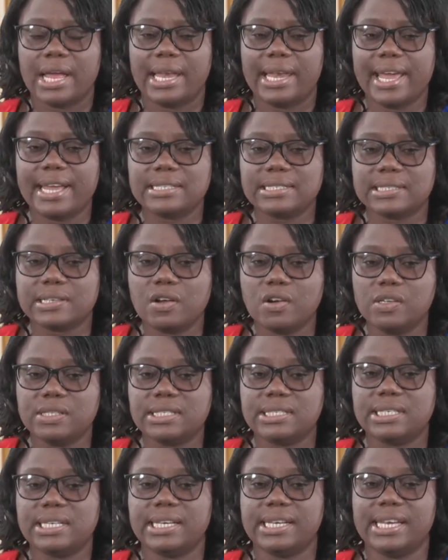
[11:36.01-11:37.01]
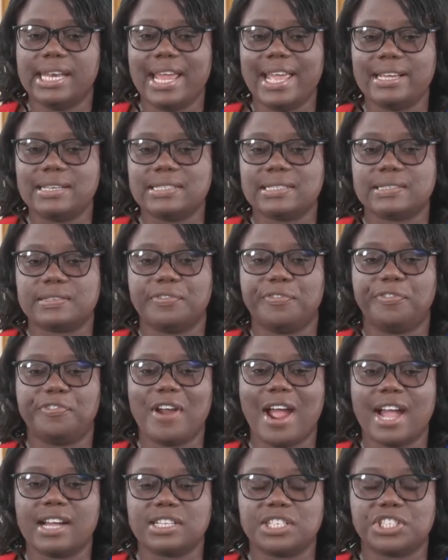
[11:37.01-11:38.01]
Let's go to the next
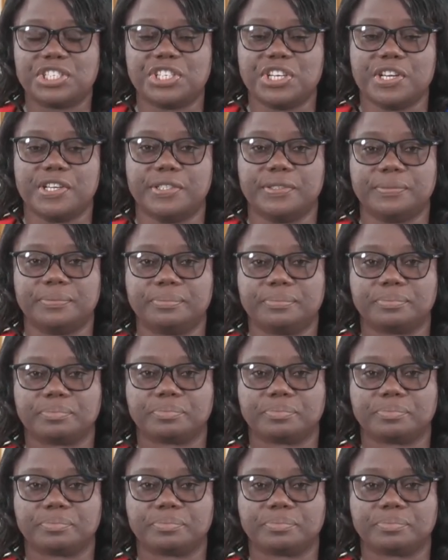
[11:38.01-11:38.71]
fraction.